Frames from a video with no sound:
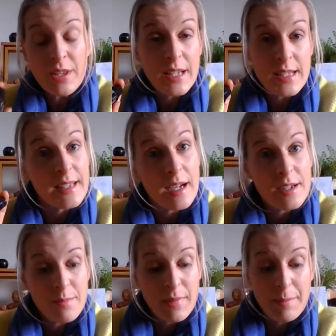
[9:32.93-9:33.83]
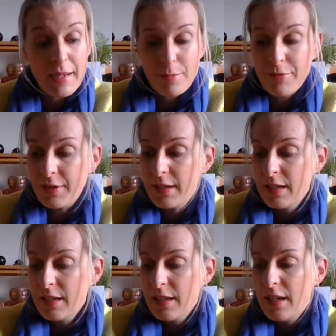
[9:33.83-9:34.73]
Things like that might be helpful.
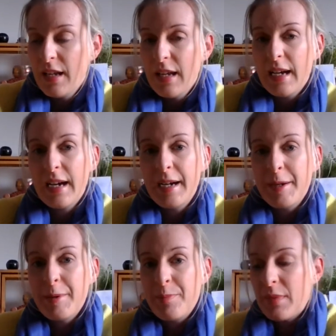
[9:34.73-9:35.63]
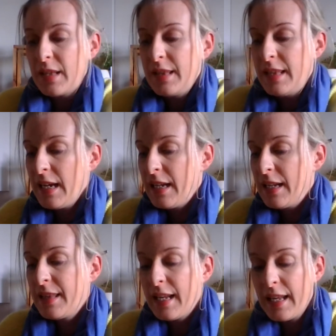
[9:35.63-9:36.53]

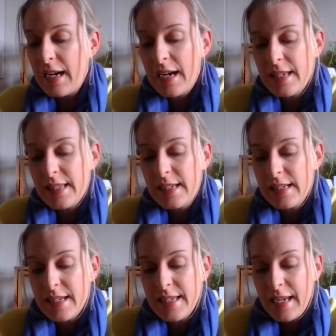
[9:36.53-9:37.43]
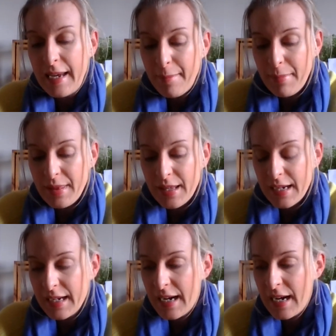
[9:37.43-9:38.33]
Then the last little tip that
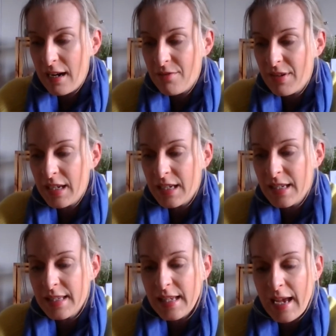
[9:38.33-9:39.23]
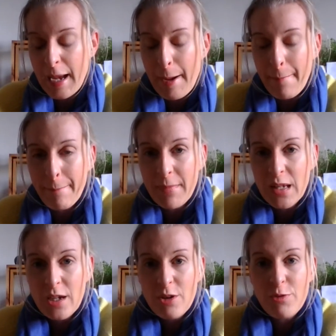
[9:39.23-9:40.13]
I have is
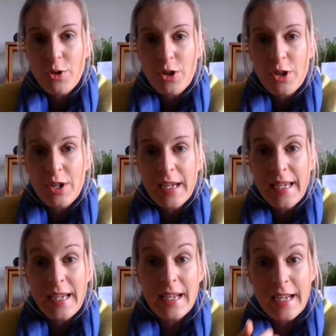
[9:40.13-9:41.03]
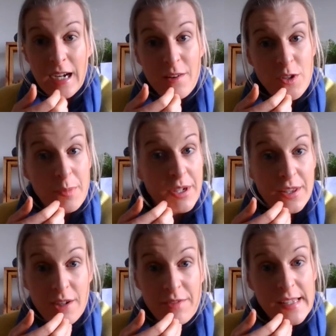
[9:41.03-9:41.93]
for healing after
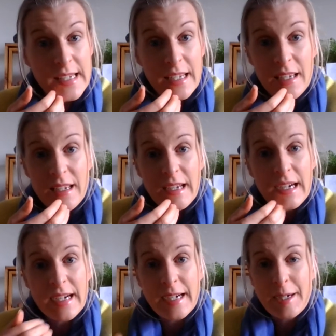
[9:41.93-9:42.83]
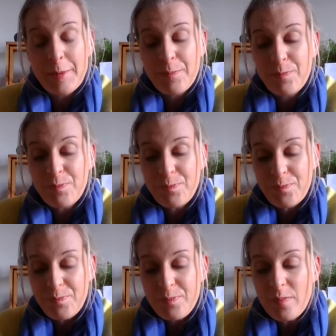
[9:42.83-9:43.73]
birth, obviously.
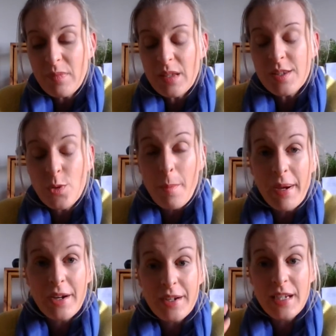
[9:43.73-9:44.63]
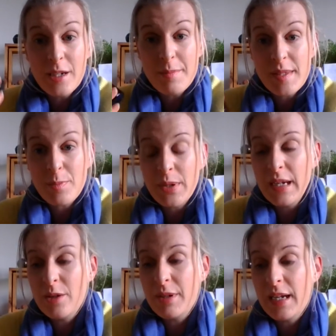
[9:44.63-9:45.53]
So a perineum
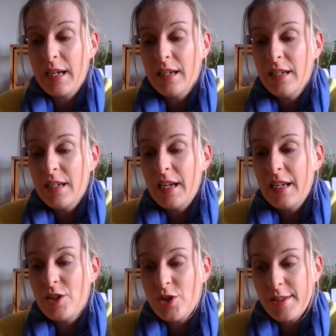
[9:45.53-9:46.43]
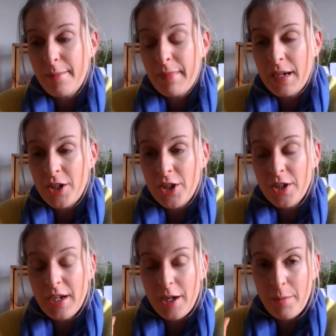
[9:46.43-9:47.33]
spray, okay? It doesn't matter
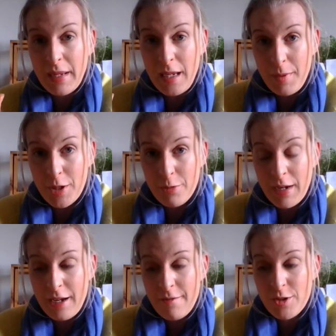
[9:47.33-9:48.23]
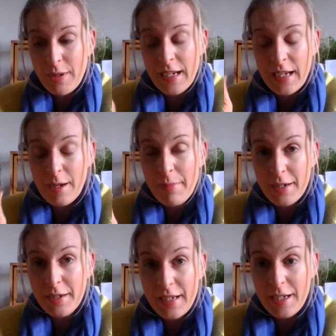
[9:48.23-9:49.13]
how baby arrived, okay? A
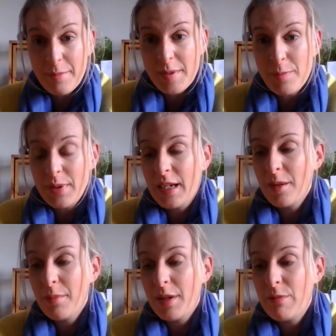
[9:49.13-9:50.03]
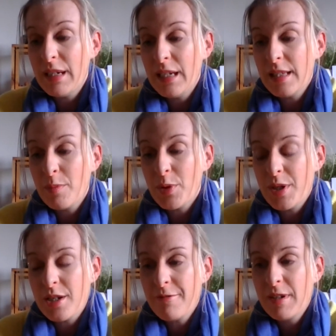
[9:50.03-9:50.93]
perineum spray can be really
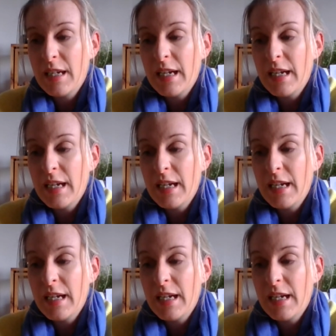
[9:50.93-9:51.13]
supportive.